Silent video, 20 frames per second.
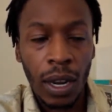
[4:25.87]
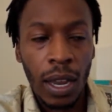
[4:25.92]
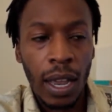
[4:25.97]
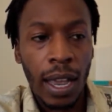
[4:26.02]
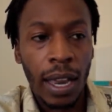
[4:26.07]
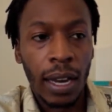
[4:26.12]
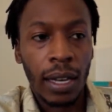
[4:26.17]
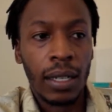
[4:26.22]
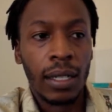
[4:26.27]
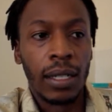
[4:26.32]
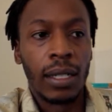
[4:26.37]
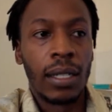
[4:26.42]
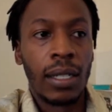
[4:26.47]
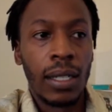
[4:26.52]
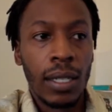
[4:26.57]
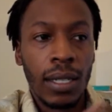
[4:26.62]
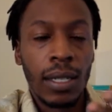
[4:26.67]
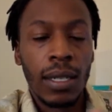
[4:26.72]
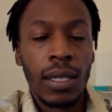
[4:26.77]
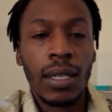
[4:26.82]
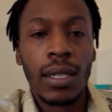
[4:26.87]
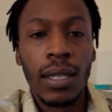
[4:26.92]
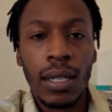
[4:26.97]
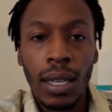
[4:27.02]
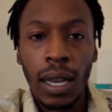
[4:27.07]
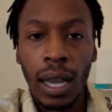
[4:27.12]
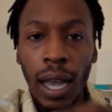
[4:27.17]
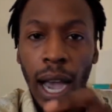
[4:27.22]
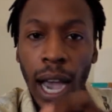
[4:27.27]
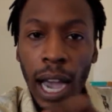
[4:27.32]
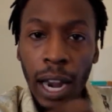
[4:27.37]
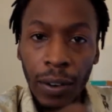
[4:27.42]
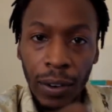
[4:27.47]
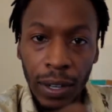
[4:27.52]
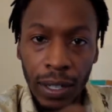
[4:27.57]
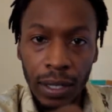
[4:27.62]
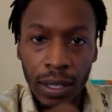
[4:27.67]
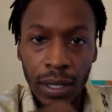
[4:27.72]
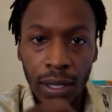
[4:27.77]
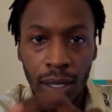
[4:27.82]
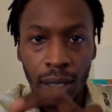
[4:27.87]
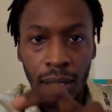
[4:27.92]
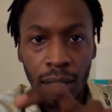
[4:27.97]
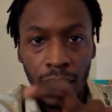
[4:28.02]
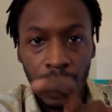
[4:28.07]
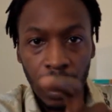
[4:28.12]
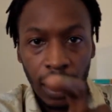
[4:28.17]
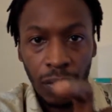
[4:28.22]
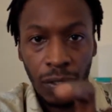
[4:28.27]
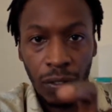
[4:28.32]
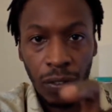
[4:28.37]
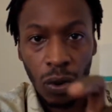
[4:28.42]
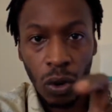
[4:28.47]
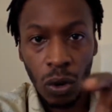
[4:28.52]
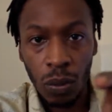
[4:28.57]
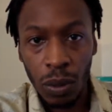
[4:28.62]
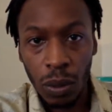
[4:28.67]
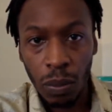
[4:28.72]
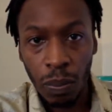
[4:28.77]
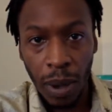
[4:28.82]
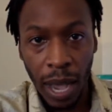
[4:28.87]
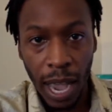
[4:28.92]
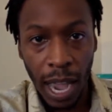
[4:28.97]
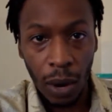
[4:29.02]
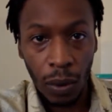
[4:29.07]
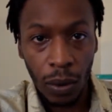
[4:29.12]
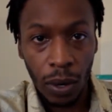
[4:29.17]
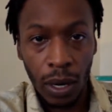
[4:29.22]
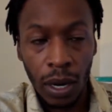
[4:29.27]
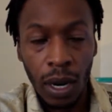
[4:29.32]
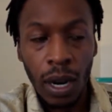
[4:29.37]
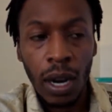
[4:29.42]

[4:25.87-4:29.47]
and this is a current that forms power,